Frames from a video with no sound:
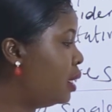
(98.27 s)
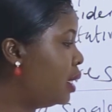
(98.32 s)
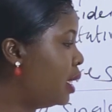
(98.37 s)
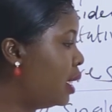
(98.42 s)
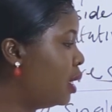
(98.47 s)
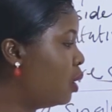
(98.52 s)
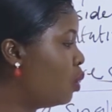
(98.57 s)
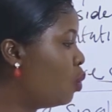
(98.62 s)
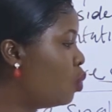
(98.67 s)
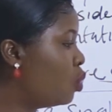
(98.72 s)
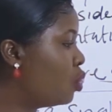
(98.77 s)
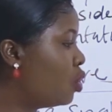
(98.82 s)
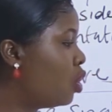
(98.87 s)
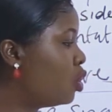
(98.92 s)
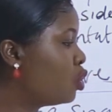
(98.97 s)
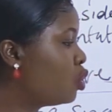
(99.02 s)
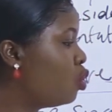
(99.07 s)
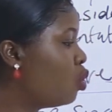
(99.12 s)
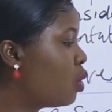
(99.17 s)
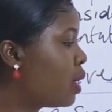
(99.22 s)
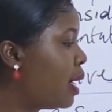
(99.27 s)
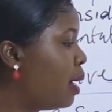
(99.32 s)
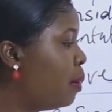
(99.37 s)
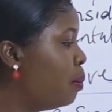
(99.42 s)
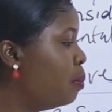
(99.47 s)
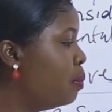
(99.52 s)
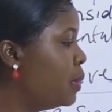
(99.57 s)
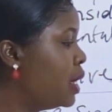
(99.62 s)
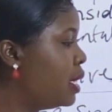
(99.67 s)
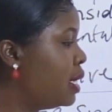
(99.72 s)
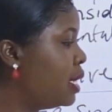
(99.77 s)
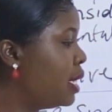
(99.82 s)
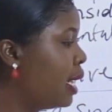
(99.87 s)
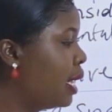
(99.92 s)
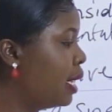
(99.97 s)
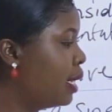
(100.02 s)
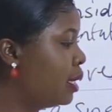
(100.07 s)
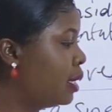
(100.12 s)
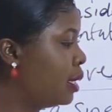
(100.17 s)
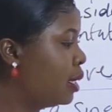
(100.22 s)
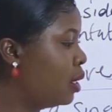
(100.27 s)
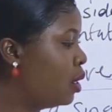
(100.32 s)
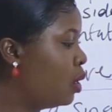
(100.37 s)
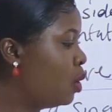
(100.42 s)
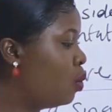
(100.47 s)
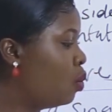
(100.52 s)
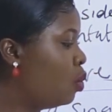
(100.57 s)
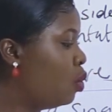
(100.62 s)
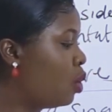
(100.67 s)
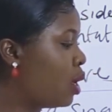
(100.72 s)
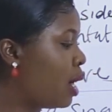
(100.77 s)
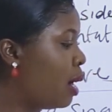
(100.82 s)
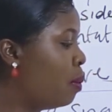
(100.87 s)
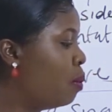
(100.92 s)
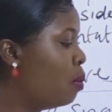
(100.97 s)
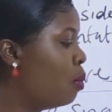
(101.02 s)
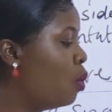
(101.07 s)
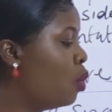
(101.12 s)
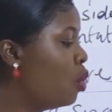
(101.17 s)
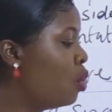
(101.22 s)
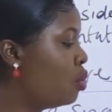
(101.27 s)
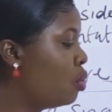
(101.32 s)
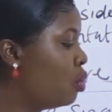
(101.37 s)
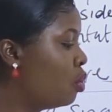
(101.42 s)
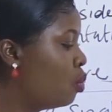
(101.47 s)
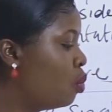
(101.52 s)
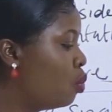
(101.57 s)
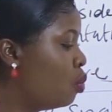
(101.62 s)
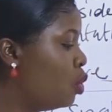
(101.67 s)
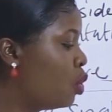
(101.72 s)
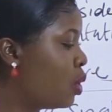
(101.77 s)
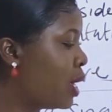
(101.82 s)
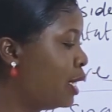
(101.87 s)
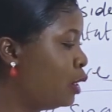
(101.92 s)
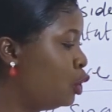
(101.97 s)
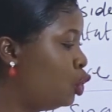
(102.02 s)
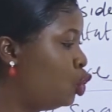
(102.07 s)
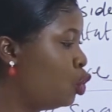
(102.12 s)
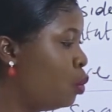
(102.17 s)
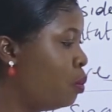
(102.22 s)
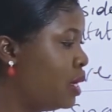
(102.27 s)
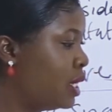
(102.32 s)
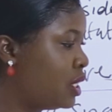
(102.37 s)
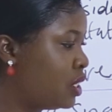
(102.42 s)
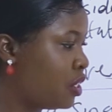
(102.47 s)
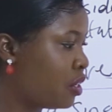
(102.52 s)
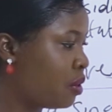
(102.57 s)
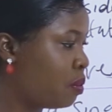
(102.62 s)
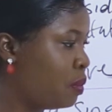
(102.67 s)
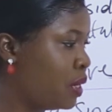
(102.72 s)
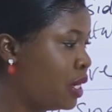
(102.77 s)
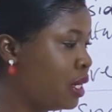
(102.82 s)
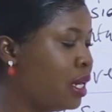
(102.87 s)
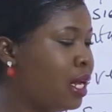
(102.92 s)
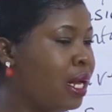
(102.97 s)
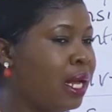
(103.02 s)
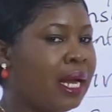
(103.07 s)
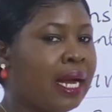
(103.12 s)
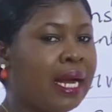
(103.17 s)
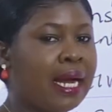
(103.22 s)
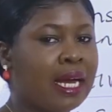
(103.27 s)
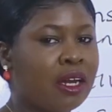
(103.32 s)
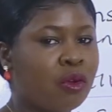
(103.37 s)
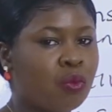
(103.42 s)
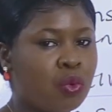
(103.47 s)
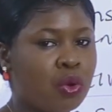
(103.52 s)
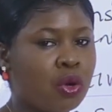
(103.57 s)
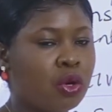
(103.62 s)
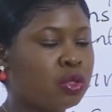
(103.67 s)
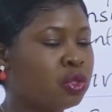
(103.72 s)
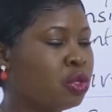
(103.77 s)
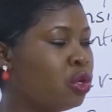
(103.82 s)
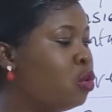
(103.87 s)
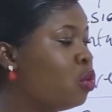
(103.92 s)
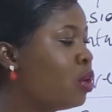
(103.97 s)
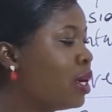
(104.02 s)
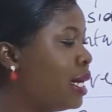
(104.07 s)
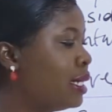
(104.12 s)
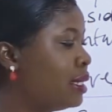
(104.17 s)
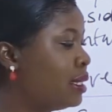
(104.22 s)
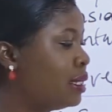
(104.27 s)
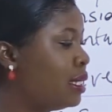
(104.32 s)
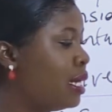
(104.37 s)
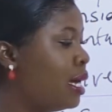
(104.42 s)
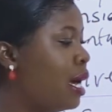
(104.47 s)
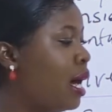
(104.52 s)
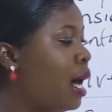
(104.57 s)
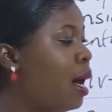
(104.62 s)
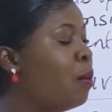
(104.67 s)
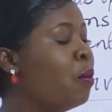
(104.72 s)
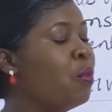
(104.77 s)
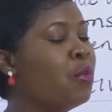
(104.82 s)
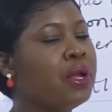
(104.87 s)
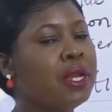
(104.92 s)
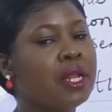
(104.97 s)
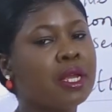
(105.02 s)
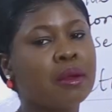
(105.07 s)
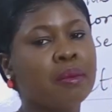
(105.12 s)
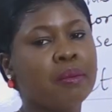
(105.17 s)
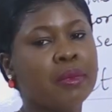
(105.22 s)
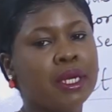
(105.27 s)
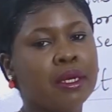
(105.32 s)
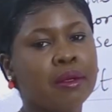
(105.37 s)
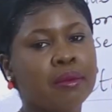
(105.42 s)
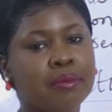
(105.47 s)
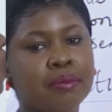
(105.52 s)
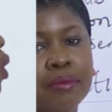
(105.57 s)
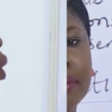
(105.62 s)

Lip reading: Then we'll also look at median, we'll look at mode, we'll look at geometric mean, and we also look at harmonic mean.